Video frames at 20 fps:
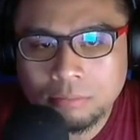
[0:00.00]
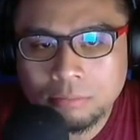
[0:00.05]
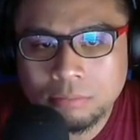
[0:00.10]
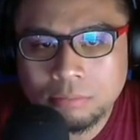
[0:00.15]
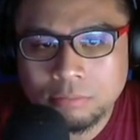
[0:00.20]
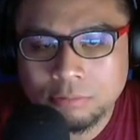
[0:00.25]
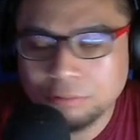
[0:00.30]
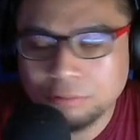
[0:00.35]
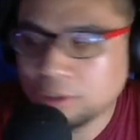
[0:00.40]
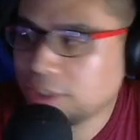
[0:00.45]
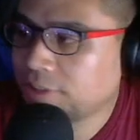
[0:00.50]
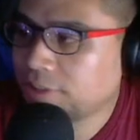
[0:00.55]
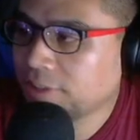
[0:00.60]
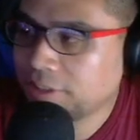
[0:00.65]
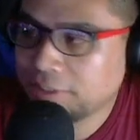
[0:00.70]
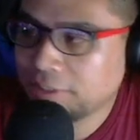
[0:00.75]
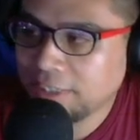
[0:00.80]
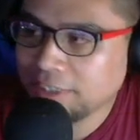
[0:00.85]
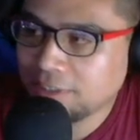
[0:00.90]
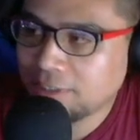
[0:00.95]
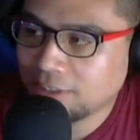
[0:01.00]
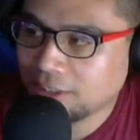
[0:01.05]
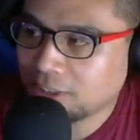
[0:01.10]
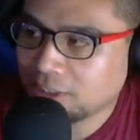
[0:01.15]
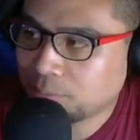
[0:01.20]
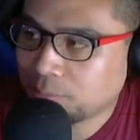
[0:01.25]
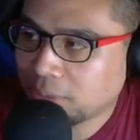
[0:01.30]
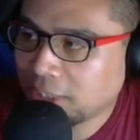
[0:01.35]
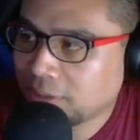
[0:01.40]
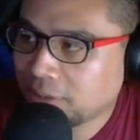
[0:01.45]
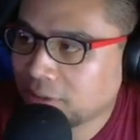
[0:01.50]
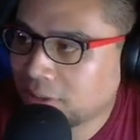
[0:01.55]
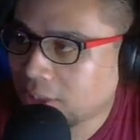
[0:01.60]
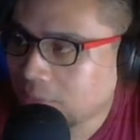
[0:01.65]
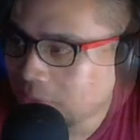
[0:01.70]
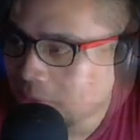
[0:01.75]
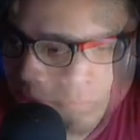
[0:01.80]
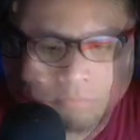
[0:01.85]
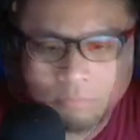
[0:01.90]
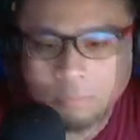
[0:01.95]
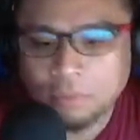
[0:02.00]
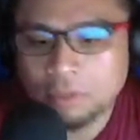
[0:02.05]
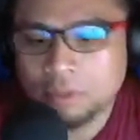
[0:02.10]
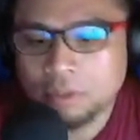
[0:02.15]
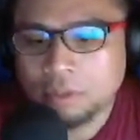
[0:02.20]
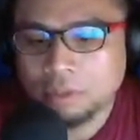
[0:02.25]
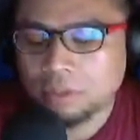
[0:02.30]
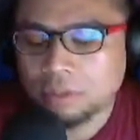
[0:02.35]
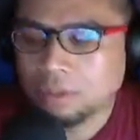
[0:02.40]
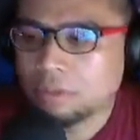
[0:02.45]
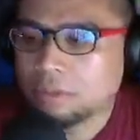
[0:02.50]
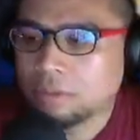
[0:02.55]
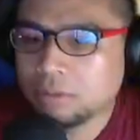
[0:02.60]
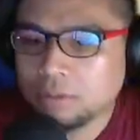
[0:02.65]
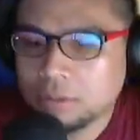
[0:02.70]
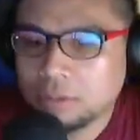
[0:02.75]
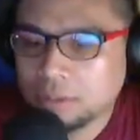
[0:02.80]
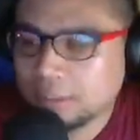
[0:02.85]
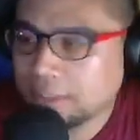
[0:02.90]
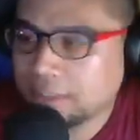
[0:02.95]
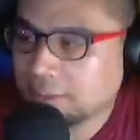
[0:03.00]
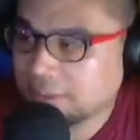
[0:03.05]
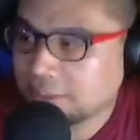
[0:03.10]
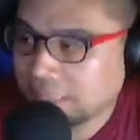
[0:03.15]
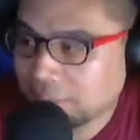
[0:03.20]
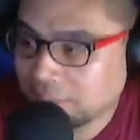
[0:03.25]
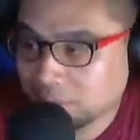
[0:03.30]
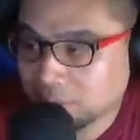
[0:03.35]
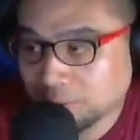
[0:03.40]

1 crit rate on a Pyro Goblet. Clear time of 20